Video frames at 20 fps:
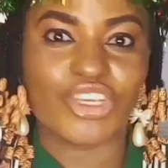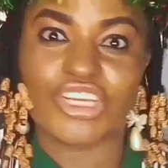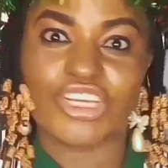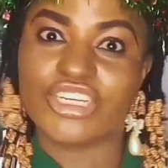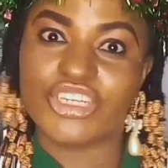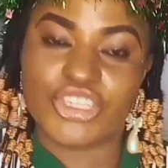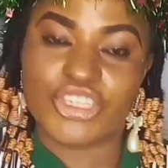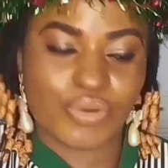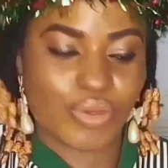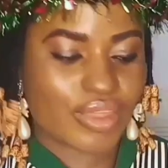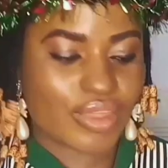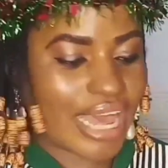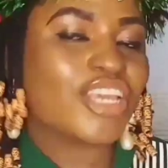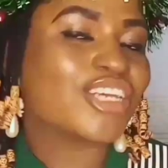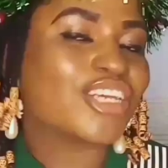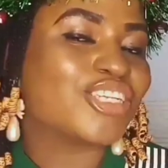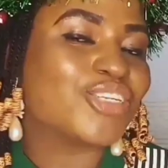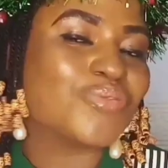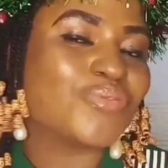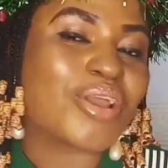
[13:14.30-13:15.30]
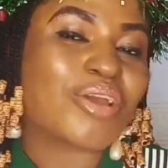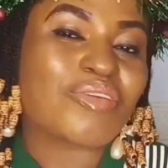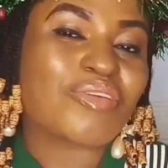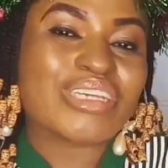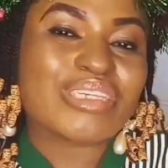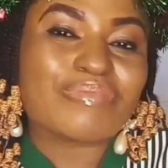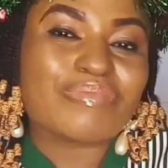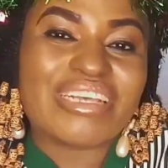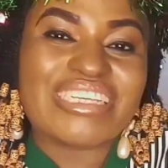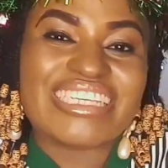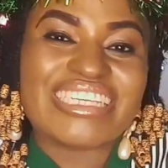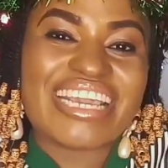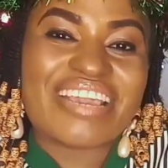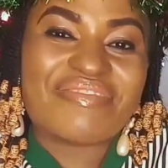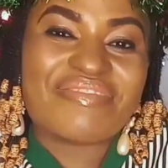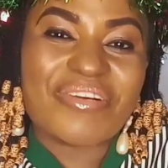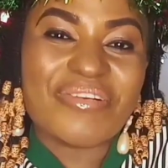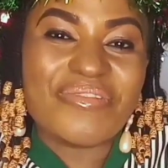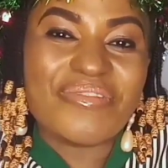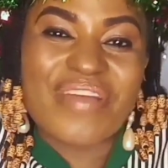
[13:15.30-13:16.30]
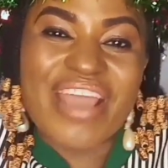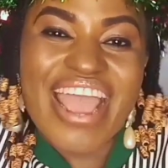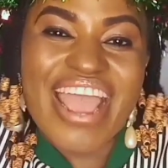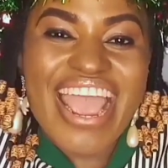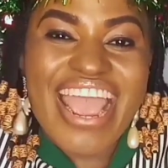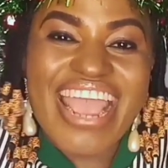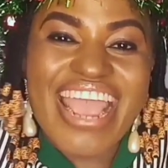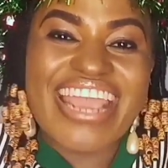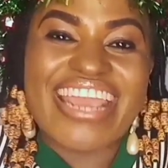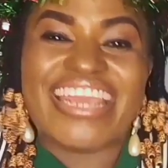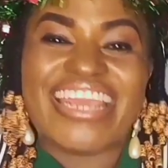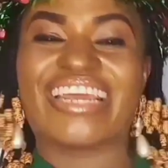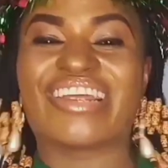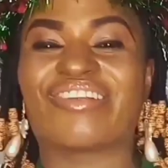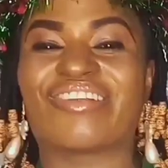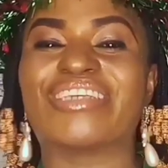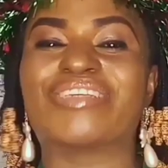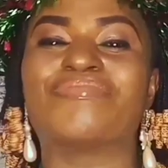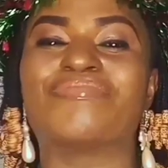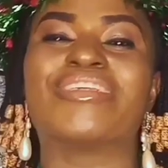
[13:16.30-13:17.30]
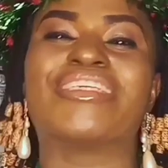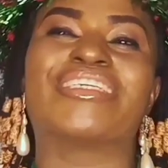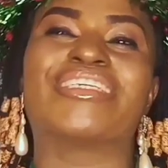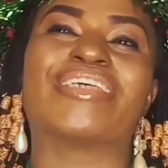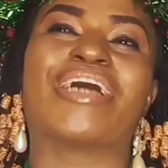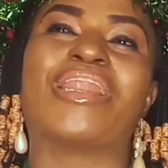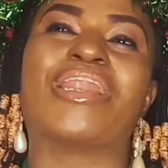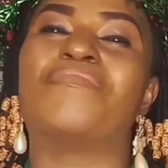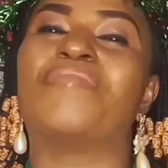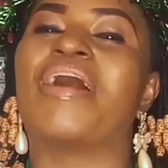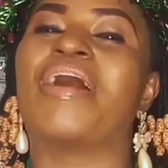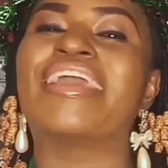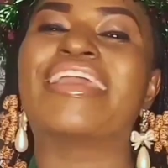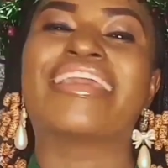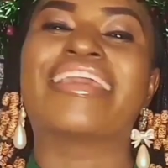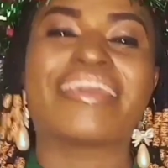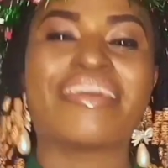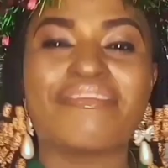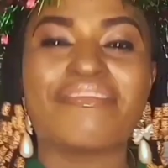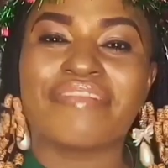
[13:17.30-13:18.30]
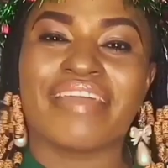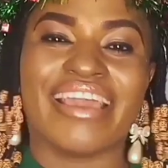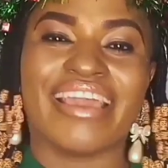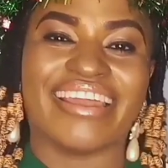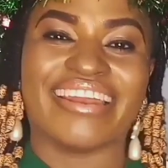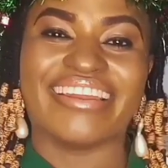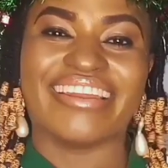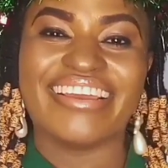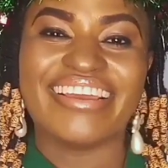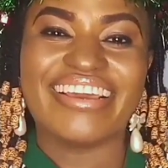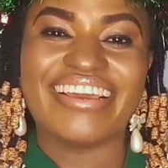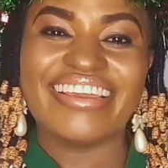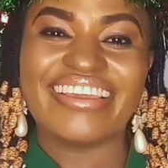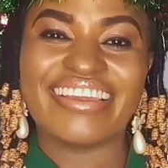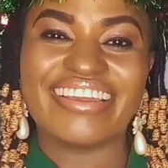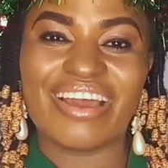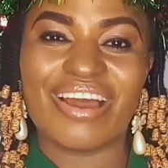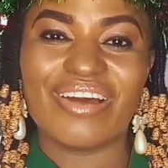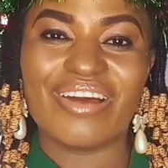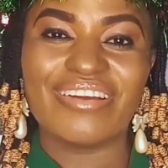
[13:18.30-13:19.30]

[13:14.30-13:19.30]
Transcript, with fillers: can do that. You can do a Christmas giveaway. Christmas is all about giving, you know,